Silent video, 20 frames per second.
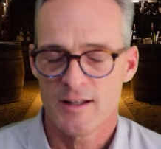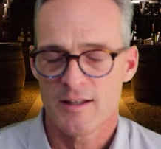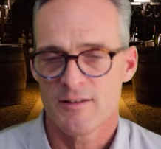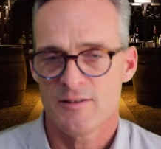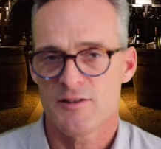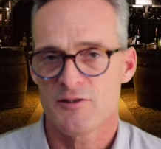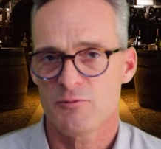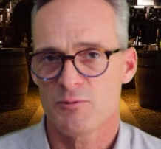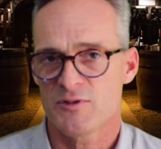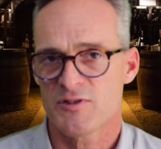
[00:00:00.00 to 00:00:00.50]

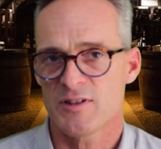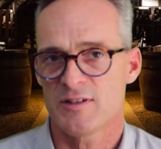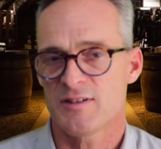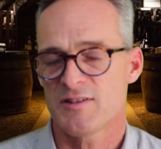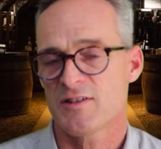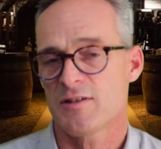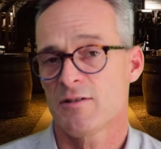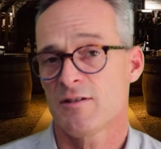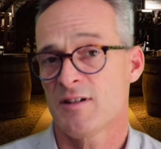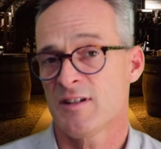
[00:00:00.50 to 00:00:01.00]
This was an
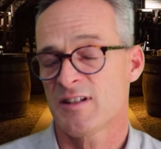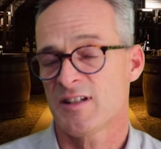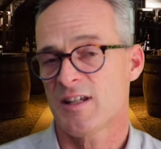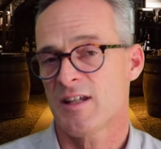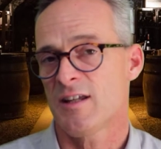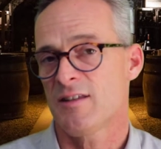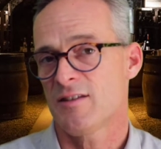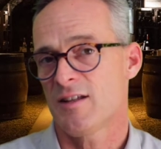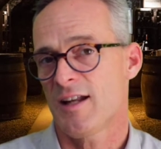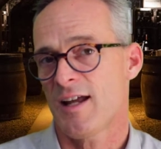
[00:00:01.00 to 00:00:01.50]
Assyrian
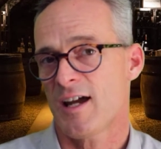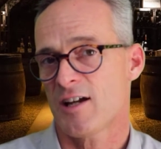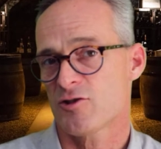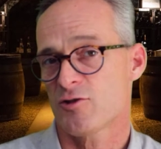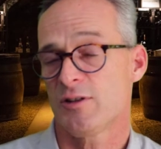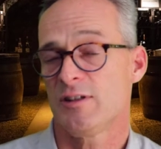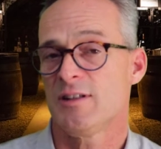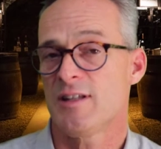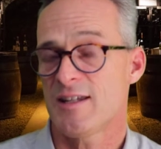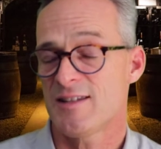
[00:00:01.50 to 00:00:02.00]
king that
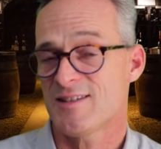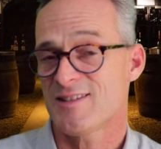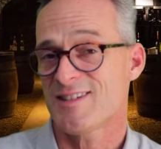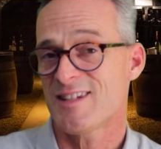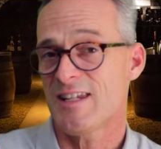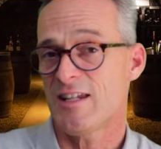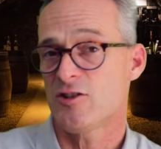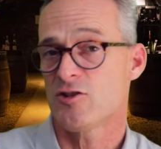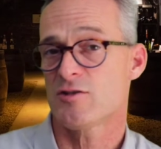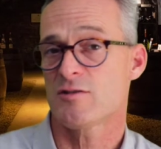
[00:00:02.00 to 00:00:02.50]
actually laid
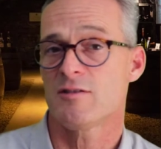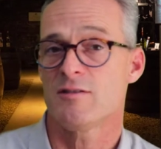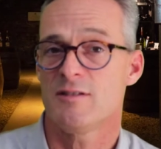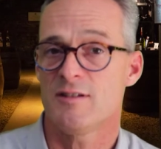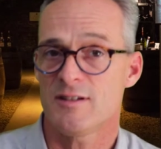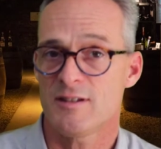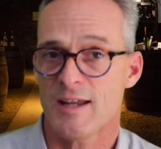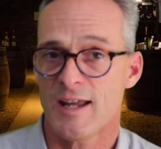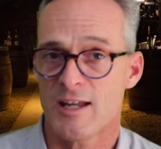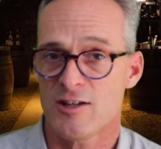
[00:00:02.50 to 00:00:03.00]
siege to
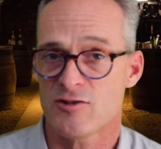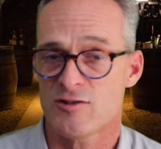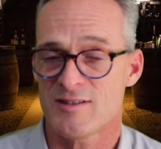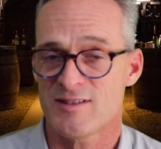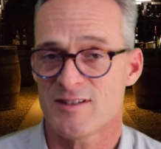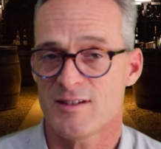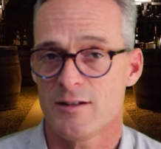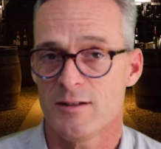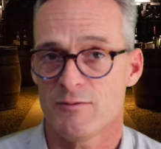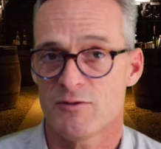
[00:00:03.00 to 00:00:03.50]
the ancient
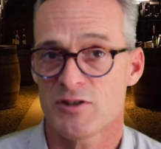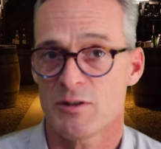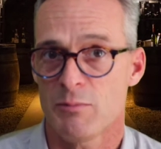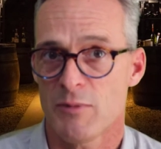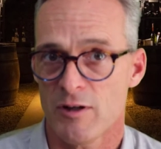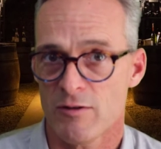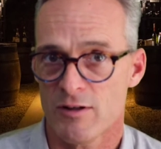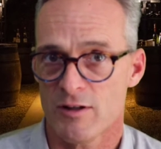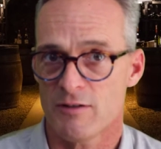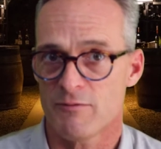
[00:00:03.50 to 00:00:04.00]
city of
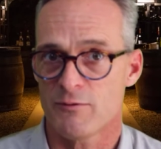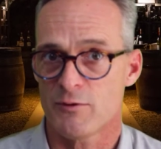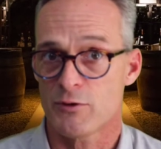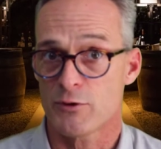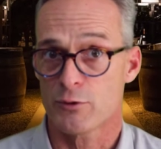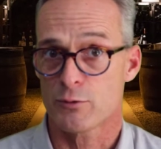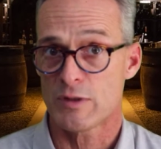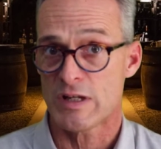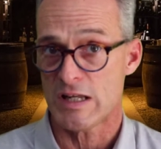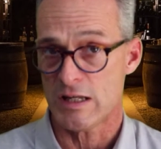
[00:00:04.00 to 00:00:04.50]
Samaria for
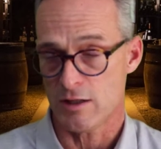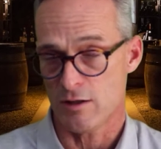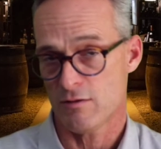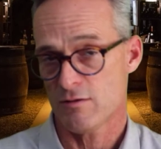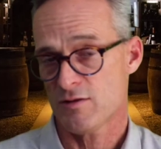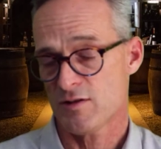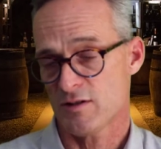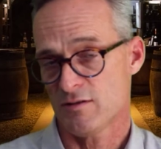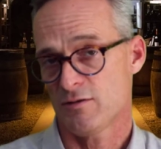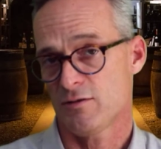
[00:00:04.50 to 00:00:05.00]
3
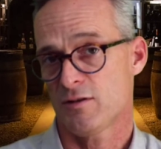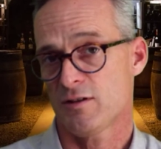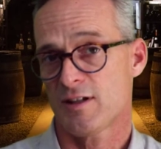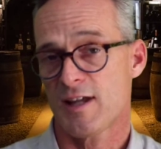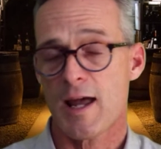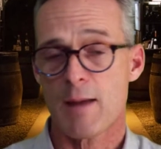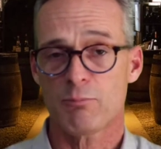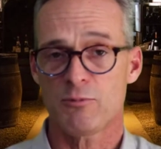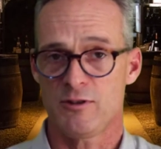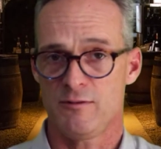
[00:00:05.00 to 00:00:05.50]
years and took
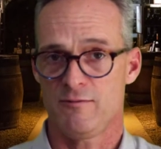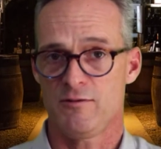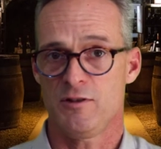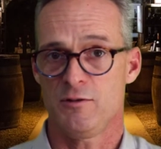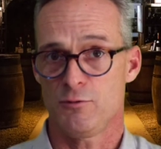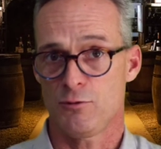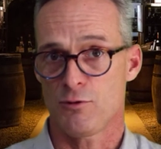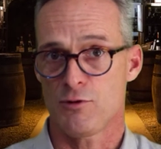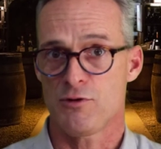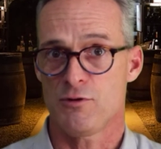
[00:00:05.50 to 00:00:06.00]
captive the
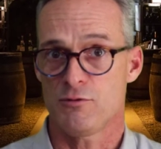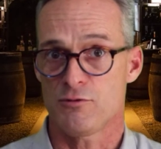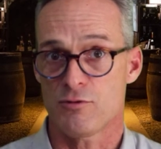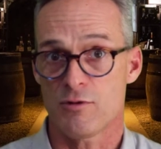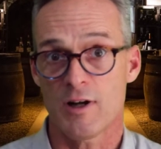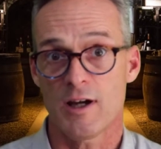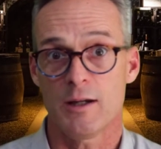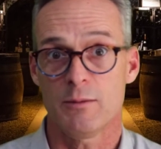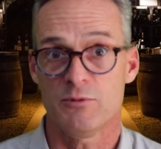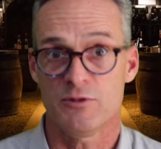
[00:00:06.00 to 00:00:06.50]
northern
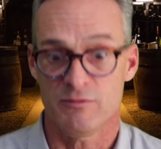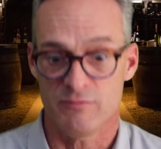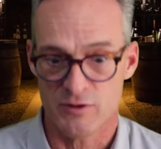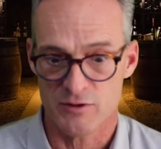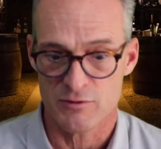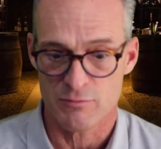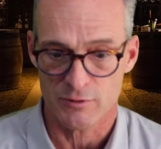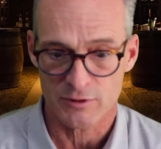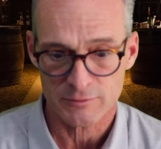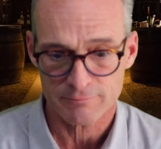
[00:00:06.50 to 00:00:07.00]
tribes of
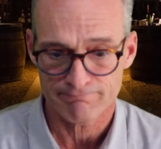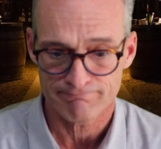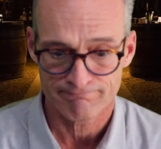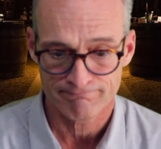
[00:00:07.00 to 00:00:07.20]
Israel.